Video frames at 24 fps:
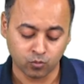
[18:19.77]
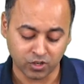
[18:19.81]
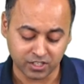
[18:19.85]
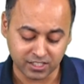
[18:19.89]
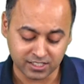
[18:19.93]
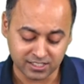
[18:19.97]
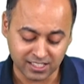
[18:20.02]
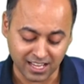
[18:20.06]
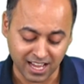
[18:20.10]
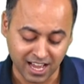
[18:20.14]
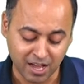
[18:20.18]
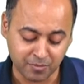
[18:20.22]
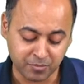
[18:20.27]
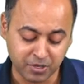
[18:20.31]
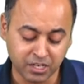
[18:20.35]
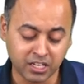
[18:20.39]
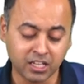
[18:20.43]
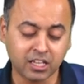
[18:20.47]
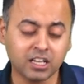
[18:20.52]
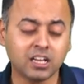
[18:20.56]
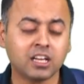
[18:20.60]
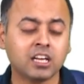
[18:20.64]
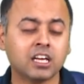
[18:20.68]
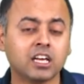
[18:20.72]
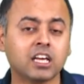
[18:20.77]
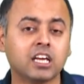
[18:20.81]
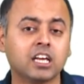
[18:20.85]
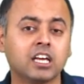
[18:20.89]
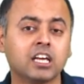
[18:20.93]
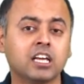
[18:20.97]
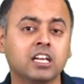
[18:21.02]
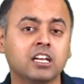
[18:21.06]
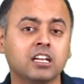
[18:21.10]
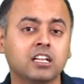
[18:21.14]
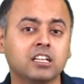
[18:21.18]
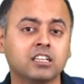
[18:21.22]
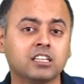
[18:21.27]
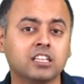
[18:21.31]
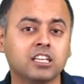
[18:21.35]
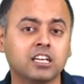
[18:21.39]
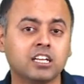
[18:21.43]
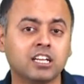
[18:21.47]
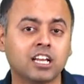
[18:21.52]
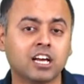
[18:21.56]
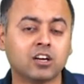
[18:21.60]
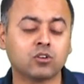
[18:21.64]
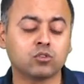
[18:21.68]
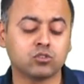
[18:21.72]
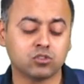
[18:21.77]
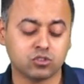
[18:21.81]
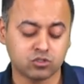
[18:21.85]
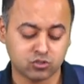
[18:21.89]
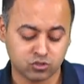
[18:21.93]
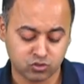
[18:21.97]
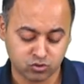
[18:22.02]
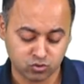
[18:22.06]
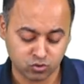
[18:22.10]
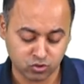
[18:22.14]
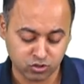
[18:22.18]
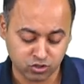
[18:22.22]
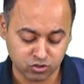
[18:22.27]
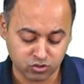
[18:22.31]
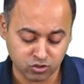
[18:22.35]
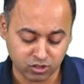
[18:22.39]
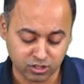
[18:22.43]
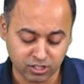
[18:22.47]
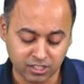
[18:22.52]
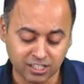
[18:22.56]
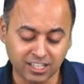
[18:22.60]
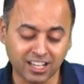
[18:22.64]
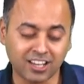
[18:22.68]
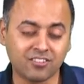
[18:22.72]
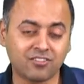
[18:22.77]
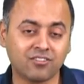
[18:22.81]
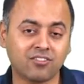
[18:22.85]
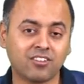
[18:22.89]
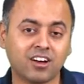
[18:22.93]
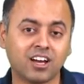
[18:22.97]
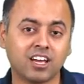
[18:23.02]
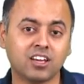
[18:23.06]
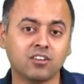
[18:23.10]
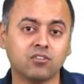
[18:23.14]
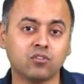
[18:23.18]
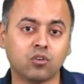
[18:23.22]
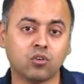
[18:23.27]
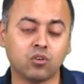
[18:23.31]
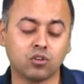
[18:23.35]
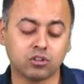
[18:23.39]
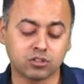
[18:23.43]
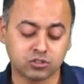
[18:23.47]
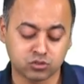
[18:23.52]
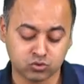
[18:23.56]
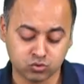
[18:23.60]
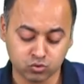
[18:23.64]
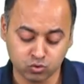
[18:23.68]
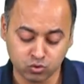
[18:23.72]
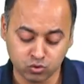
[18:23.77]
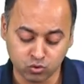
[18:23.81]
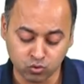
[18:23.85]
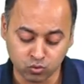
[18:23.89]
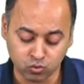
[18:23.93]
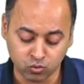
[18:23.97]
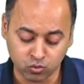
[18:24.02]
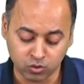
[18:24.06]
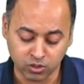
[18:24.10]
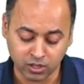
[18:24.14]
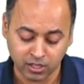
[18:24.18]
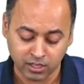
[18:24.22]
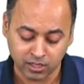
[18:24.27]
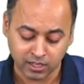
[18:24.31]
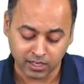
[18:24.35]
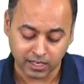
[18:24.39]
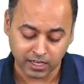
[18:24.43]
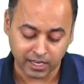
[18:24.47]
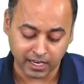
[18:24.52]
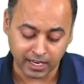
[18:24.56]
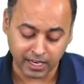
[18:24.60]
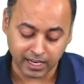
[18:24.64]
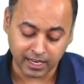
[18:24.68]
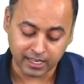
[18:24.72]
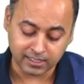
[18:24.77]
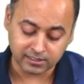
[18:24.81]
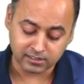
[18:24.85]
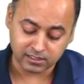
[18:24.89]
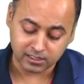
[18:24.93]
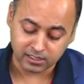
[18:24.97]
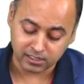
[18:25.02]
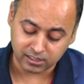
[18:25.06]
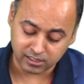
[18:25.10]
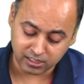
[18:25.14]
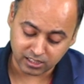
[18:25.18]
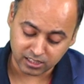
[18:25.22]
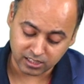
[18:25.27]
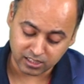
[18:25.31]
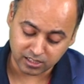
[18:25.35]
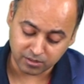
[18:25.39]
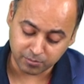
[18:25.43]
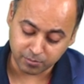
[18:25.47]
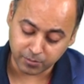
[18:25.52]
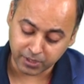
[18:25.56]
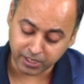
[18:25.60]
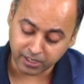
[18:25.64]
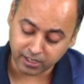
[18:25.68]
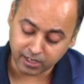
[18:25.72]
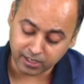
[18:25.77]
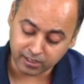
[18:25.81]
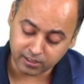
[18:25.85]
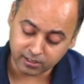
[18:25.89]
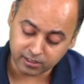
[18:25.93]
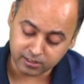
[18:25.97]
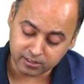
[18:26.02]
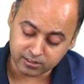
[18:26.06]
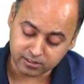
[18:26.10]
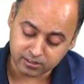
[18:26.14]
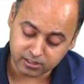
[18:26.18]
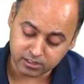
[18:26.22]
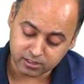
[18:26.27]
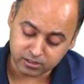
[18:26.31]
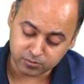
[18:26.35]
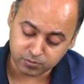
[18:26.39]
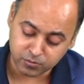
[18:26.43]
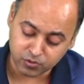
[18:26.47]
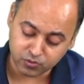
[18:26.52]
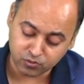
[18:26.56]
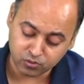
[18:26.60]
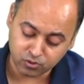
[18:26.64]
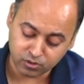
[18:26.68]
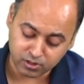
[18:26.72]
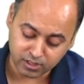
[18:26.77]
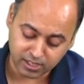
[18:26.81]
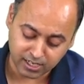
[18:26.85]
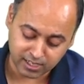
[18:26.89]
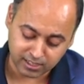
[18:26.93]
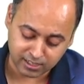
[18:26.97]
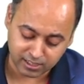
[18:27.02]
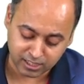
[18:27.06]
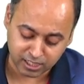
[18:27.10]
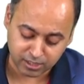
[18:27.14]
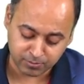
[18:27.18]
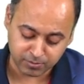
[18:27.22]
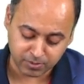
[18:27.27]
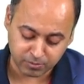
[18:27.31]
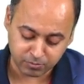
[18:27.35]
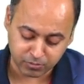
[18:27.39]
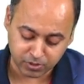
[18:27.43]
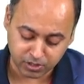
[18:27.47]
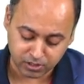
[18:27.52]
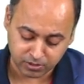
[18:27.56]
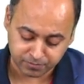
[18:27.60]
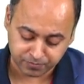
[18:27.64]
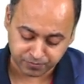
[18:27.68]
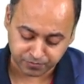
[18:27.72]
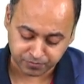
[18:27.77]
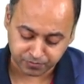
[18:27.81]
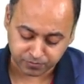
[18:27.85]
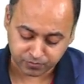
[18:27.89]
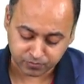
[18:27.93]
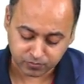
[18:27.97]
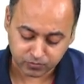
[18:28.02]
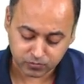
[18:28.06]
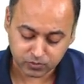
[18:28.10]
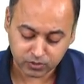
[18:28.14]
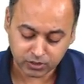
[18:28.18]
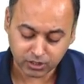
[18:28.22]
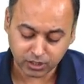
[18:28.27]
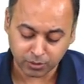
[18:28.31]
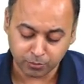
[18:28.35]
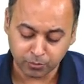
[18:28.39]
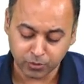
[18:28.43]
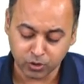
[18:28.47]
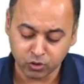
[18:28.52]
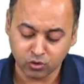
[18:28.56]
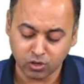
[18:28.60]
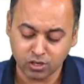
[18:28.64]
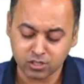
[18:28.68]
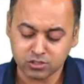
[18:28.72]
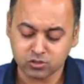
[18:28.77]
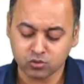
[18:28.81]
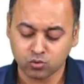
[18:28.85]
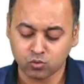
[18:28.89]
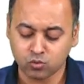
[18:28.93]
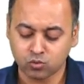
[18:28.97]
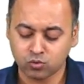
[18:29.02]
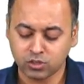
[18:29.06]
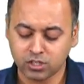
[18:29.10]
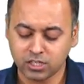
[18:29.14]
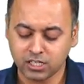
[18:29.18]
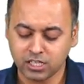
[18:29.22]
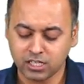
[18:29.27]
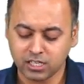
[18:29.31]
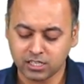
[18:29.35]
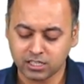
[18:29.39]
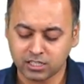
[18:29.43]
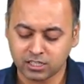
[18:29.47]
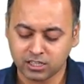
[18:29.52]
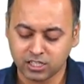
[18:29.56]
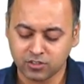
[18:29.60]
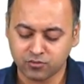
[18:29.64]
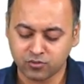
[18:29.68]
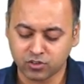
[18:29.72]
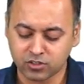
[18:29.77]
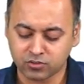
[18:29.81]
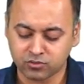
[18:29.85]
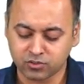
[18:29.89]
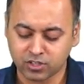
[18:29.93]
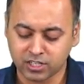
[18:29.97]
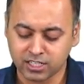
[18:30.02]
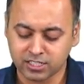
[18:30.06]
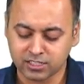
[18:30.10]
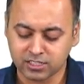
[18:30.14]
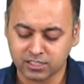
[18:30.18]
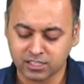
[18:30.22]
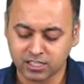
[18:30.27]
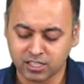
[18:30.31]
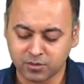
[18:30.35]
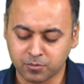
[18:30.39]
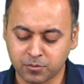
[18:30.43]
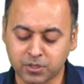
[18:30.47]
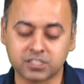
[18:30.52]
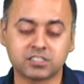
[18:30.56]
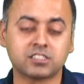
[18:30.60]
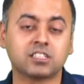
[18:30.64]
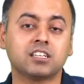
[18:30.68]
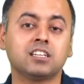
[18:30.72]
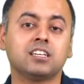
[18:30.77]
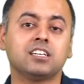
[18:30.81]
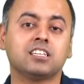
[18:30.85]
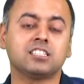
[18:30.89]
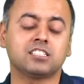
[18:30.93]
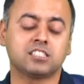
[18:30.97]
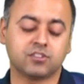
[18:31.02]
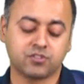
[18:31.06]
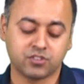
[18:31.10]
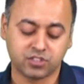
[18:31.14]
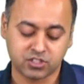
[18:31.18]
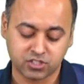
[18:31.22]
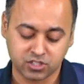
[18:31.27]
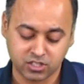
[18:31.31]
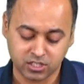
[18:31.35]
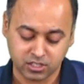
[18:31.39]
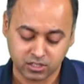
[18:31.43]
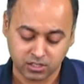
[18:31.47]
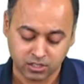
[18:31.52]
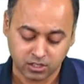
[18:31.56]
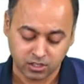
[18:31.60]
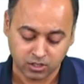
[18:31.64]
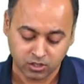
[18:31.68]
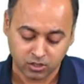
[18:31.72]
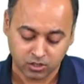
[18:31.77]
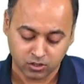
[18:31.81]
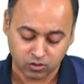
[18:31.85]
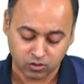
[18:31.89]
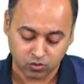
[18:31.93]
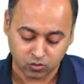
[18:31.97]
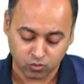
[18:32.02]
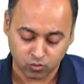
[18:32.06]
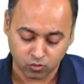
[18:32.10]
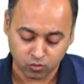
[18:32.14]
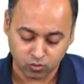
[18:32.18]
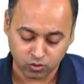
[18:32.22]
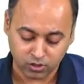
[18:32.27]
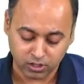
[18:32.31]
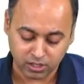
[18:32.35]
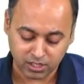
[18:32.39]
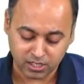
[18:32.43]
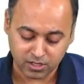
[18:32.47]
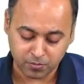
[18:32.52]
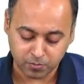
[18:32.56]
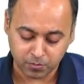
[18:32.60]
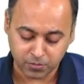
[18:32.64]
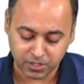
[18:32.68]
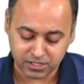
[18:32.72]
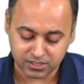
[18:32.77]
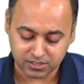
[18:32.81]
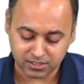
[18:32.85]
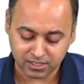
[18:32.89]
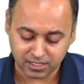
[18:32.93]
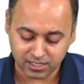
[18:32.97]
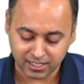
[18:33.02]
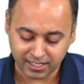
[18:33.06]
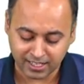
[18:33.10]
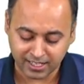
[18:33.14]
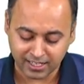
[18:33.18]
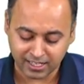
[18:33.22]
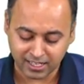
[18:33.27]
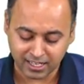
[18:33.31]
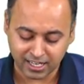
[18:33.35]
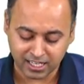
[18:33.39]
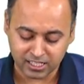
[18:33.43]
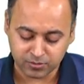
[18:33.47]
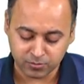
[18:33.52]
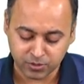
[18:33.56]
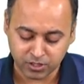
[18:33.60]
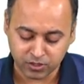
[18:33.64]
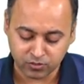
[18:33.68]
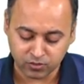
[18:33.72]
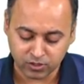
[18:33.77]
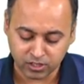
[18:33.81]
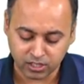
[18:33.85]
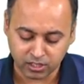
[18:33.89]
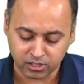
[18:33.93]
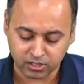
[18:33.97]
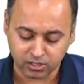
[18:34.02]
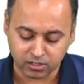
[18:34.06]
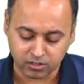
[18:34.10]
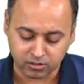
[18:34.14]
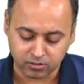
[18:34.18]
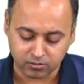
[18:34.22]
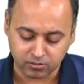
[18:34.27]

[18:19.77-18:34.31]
what is happening in the glycogen storage disorder type 5, also known as the McArdle disease. Before that, remember, because only the phosphorylase in the muscle is deficient, only muscle enlargement will occur.